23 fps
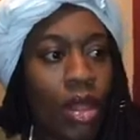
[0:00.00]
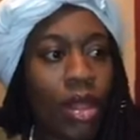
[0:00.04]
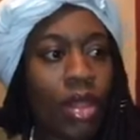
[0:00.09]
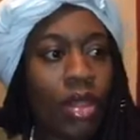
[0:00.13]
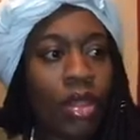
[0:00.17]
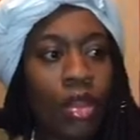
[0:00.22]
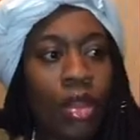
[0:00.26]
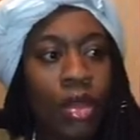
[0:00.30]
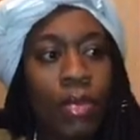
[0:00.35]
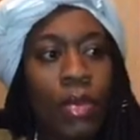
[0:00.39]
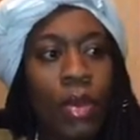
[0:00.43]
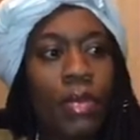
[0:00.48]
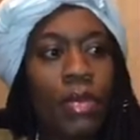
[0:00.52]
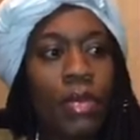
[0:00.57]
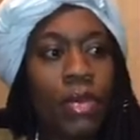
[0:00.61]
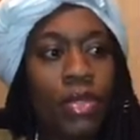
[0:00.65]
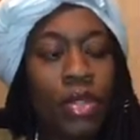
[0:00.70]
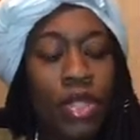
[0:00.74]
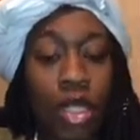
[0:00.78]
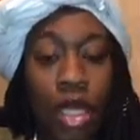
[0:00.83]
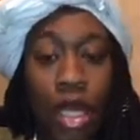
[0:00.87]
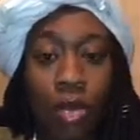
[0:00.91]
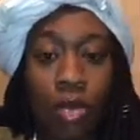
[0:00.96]
There are people who
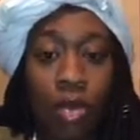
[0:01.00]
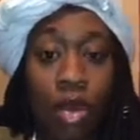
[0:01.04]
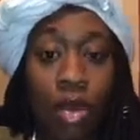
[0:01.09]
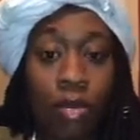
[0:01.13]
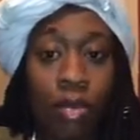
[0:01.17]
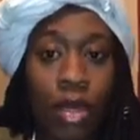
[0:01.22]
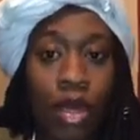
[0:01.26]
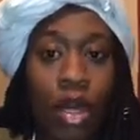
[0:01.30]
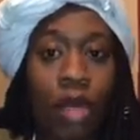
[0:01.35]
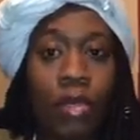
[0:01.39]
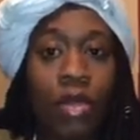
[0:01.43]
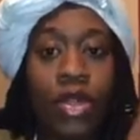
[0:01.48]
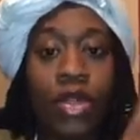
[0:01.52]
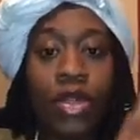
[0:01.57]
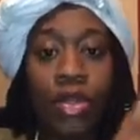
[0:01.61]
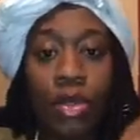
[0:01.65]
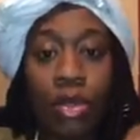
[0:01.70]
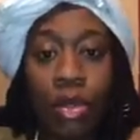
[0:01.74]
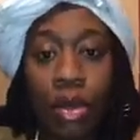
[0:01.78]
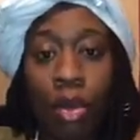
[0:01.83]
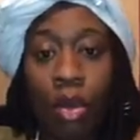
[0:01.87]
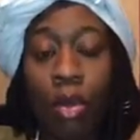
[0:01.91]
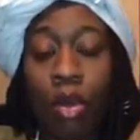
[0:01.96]
say they want to become a
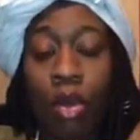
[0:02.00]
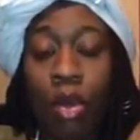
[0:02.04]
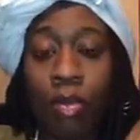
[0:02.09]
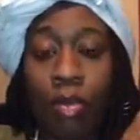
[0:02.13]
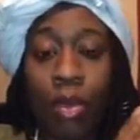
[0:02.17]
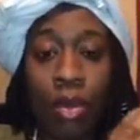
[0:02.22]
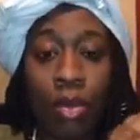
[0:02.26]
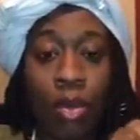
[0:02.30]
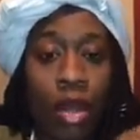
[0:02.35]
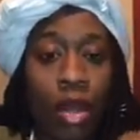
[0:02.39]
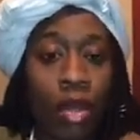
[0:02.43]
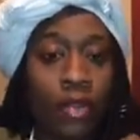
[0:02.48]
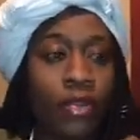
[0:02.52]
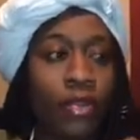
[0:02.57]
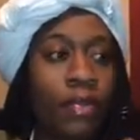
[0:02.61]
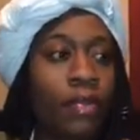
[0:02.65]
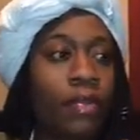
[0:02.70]
doula or a midwife